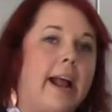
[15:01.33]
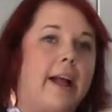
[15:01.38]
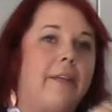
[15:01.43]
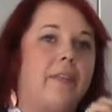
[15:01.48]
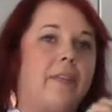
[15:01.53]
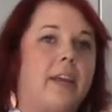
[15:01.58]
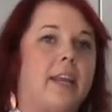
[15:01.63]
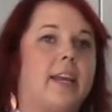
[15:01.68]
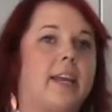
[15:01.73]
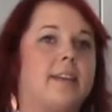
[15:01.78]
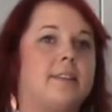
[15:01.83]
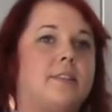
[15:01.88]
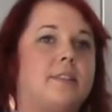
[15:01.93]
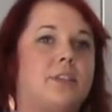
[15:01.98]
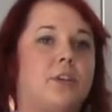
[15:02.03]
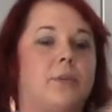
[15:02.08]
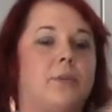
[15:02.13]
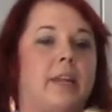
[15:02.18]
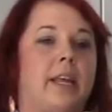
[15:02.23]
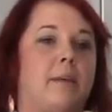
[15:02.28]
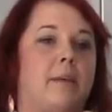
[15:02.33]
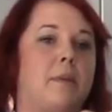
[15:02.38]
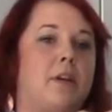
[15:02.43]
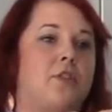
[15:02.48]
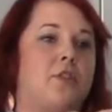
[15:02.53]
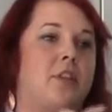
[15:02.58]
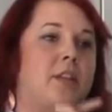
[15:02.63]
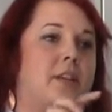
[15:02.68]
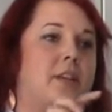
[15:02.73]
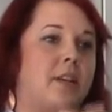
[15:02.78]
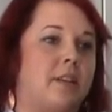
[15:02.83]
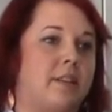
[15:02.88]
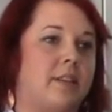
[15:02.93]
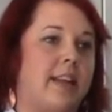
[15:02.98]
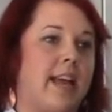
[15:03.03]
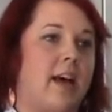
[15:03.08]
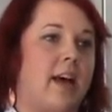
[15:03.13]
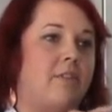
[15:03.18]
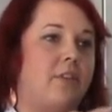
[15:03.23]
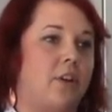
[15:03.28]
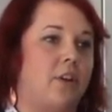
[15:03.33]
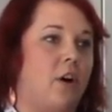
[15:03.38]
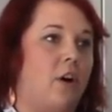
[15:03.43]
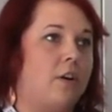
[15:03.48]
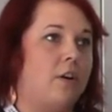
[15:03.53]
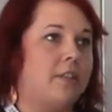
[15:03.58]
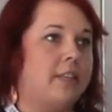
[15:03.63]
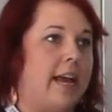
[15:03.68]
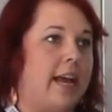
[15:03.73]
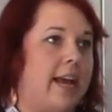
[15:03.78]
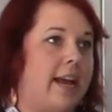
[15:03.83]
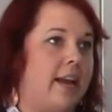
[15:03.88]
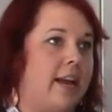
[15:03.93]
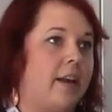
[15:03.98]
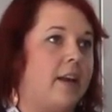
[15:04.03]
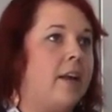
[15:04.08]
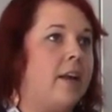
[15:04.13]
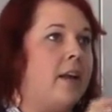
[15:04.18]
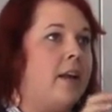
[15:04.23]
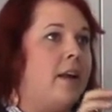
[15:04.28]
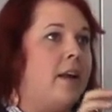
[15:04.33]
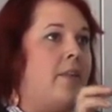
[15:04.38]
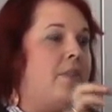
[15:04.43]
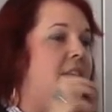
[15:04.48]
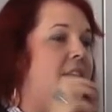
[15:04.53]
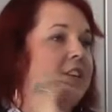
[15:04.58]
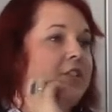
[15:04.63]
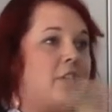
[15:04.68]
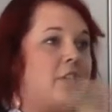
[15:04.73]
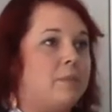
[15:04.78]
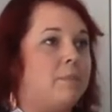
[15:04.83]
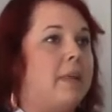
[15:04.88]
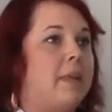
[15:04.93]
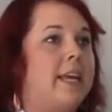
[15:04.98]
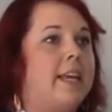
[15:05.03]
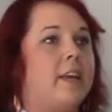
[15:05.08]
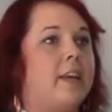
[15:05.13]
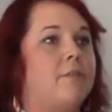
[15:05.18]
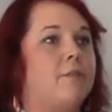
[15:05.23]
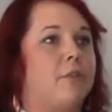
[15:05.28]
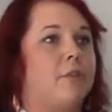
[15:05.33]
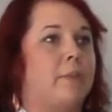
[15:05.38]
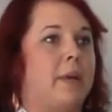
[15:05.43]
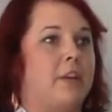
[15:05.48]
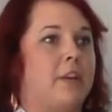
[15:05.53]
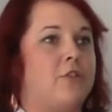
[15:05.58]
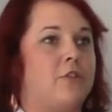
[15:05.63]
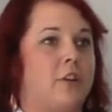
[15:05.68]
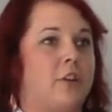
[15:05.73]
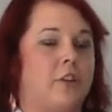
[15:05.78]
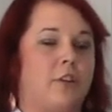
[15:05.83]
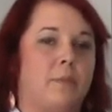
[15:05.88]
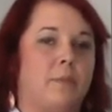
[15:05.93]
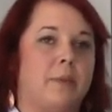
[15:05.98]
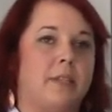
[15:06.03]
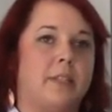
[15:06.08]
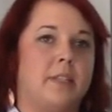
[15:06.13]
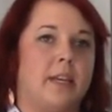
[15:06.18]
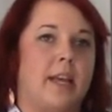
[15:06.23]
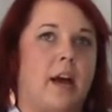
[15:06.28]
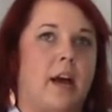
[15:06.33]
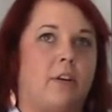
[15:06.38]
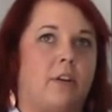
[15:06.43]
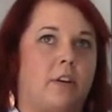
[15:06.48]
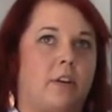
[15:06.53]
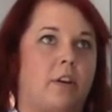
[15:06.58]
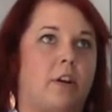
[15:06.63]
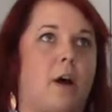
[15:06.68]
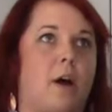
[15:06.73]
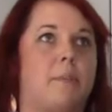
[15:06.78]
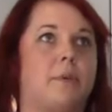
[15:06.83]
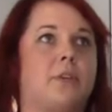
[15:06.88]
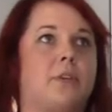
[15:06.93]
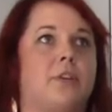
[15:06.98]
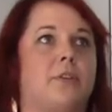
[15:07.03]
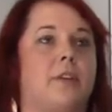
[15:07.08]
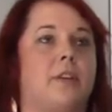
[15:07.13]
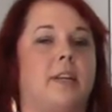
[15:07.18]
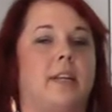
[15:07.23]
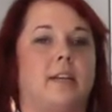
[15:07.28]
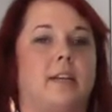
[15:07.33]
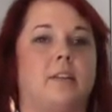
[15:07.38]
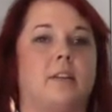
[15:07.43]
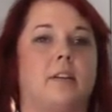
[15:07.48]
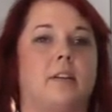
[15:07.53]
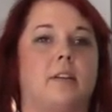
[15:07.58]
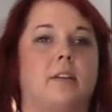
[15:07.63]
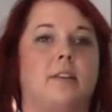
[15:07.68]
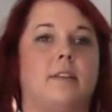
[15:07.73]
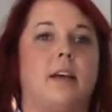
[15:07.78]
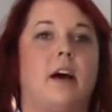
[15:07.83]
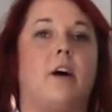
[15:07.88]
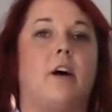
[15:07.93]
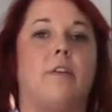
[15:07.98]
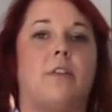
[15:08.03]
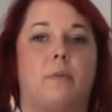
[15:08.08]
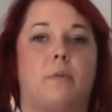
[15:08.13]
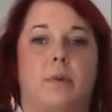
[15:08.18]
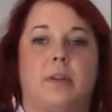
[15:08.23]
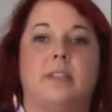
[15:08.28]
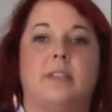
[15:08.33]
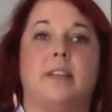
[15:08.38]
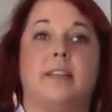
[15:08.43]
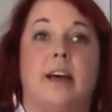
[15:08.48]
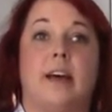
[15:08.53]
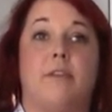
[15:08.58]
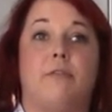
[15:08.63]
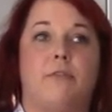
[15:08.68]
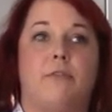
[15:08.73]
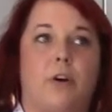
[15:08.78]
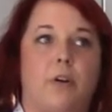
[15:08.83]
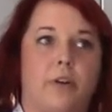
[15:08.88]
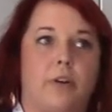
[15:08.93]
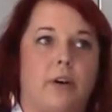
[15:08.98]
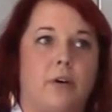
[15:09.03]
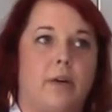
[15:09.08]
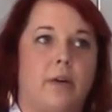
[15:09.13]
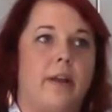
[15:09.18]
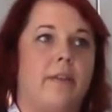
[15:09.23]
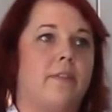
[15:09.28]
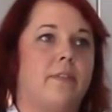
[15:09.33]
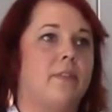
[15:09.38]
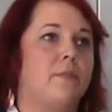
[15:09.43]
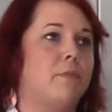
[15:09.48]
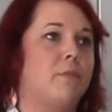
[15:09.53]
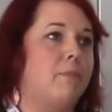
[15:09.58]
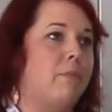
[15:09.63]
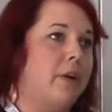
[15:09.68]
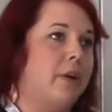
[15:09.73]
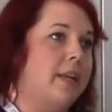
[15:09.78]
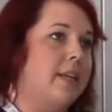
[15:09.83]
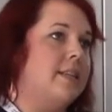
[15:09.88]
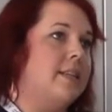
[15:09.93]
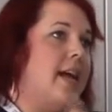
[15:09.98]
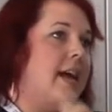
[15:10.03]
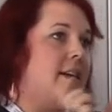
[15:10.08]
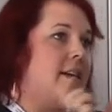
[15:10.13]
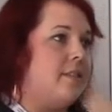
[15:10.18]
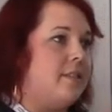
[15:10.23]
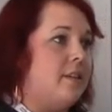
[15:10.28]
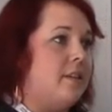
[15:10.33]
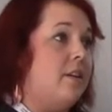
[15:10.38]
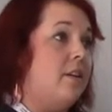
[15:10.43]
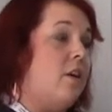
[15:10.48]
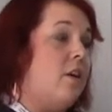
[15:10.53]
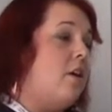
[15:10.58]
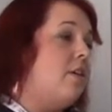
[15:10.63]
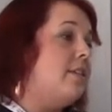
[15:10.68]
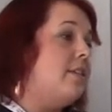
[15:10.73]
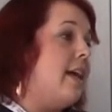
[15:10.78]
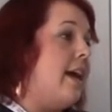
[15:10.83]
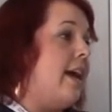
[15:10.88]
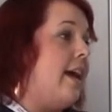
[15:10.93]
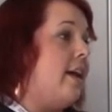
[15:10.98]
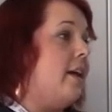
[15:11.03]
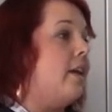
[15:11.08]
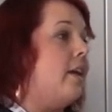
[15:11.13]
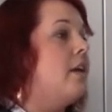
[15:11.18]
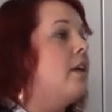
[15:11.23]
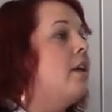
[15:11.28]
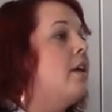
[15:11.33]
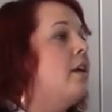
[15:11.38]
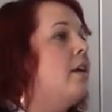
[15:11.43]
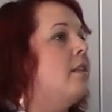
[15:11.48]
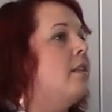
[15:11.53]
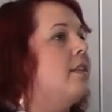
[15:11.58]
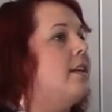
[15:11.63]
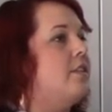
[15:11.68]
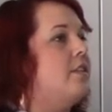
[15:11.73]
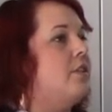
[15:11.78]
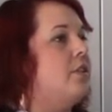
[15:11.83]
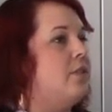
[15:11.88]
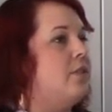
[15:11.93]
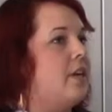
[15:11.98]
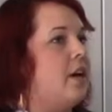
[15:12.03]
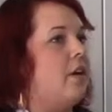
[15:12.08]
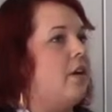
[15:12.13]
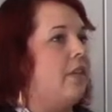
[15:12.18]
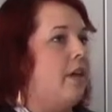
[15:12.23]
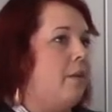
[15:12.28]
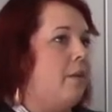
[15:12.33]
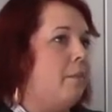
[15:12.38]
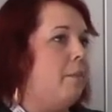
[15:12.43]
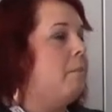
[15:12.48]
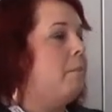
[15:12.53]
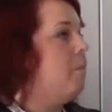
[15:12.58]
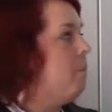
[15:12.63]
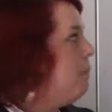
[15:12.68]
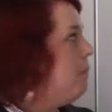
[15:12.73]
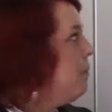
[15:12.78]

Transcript: and then it gets to an image that doesn't have an alt tag, that's just blank information. You're missing out on an opportunity to tell them what's in that photo. And putting text in an alt tag lets you tell them